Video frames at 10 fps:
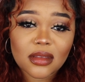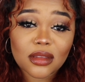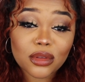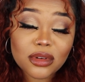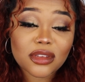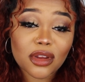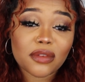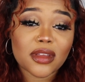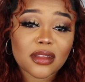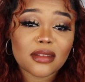You
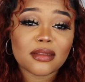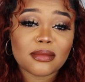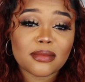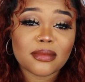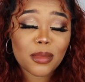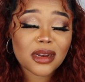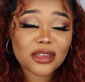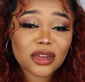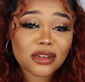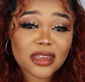deserve it. But it
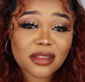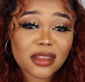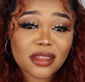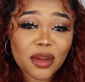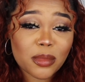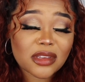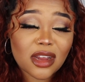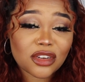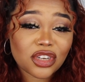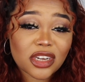turns out that their
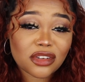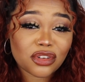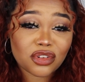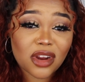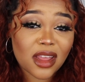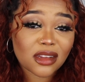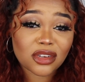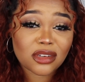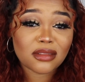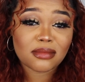massage chairs are
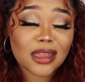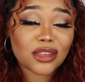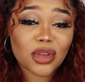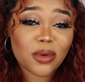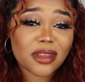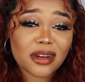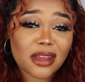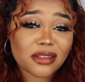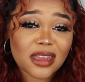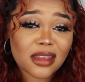trash, and so are their
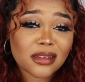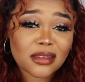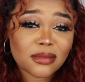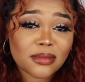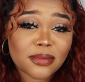nail techs.